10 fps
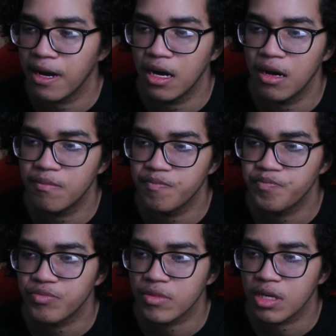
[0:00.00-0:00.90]

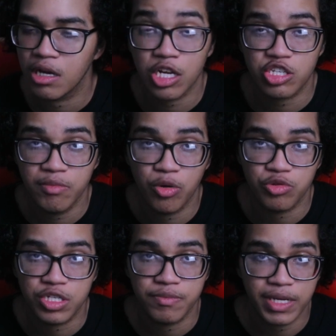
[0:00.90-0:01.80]
I
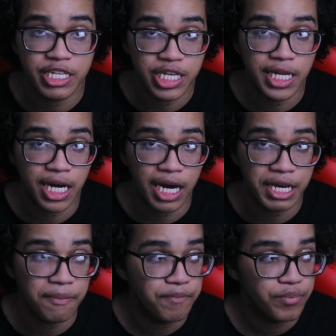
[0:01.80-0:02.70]
smoked in year 9.